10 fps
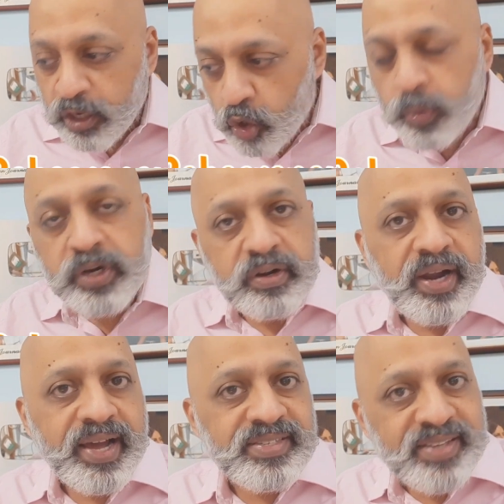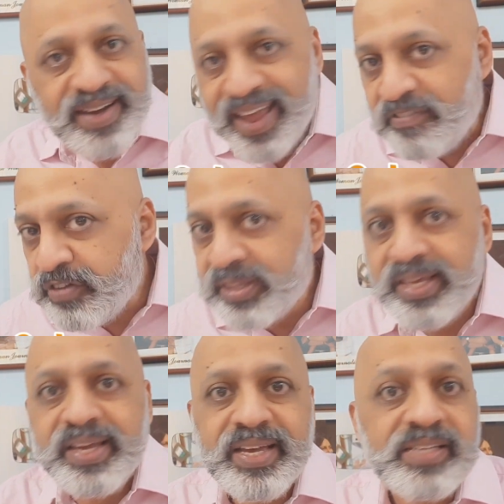You will realize that
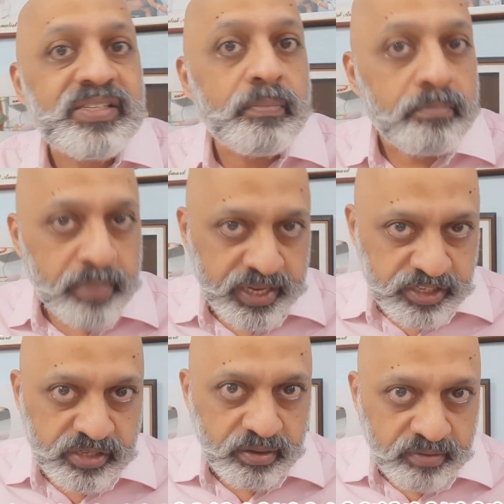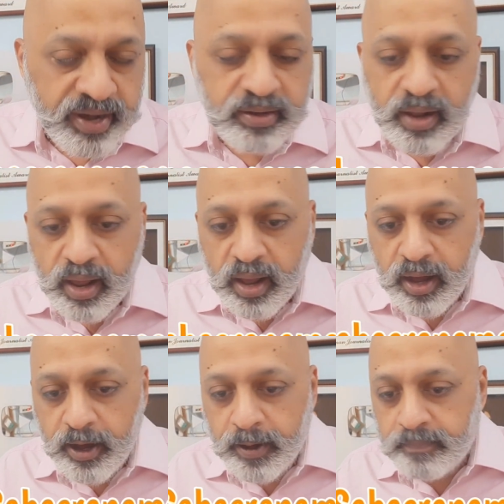everything is a mix, right?
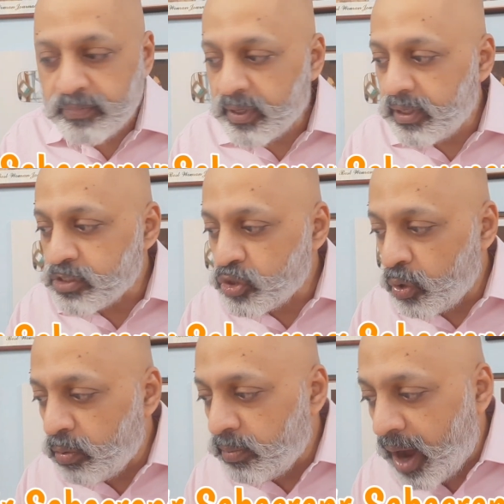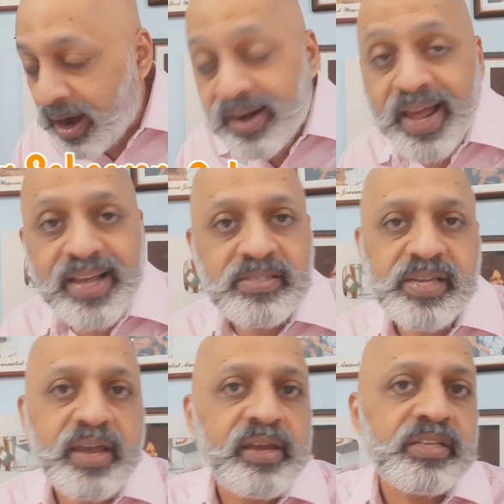So unlike
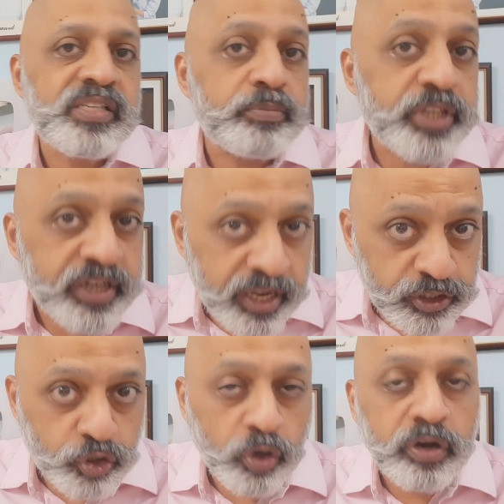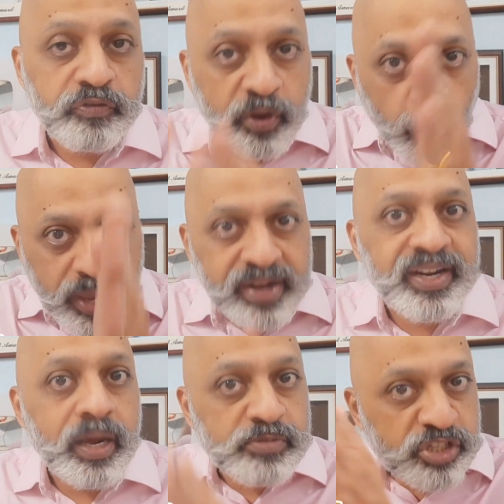say in a subject like geography where
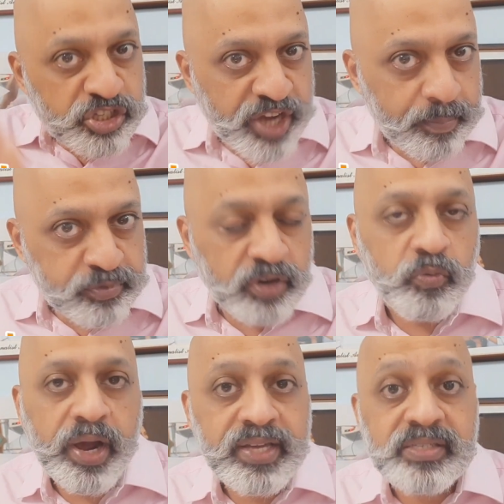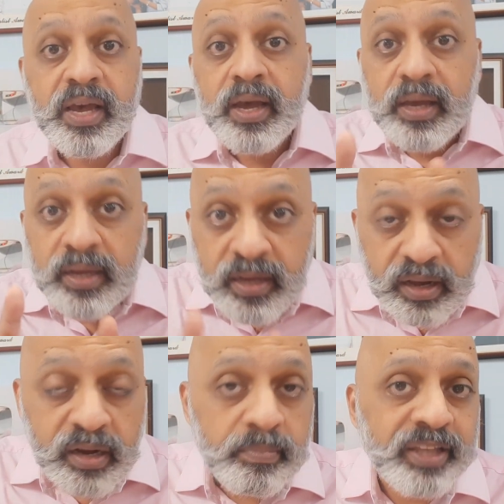it comes chapter wise,
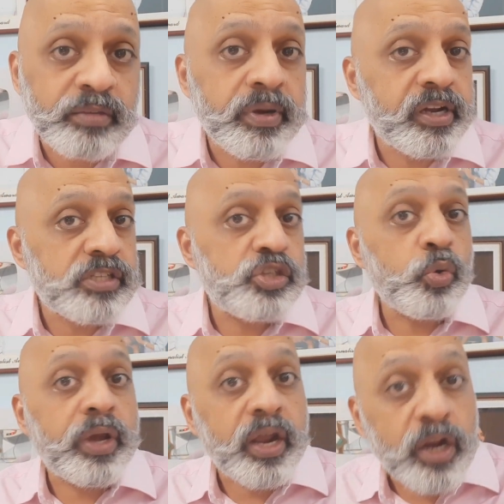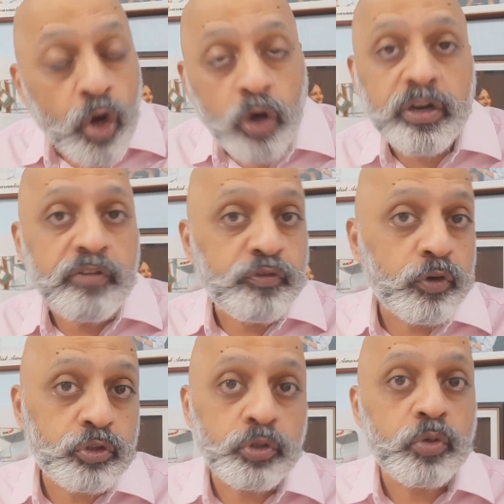here in mathematics you cannot
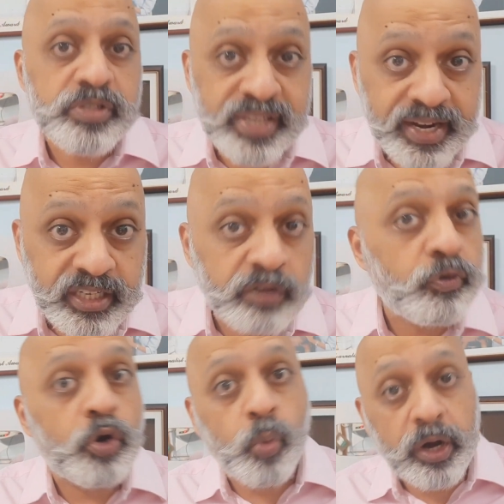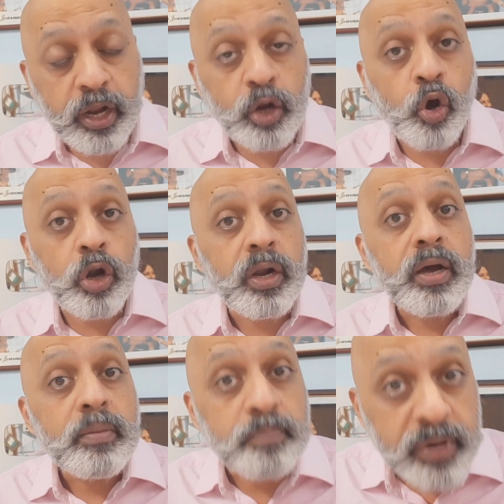afford to do selective or what I call
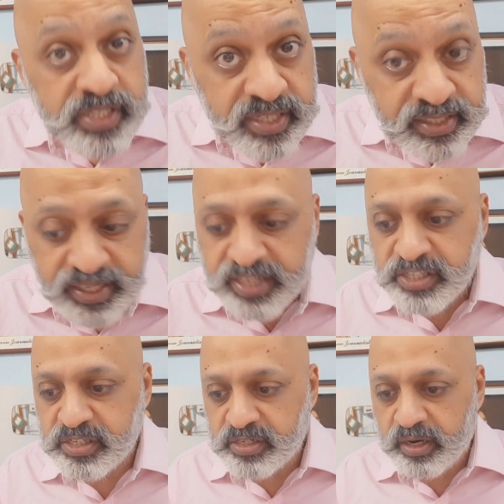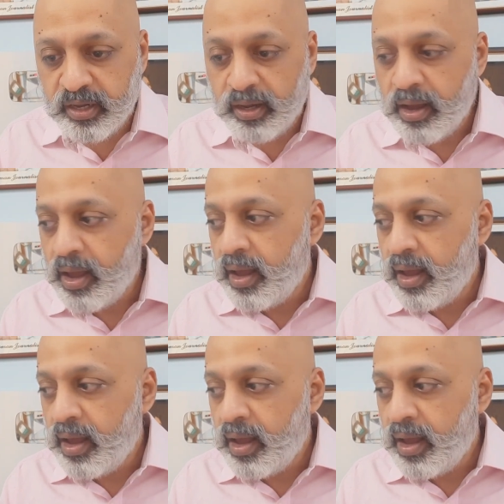percentage study.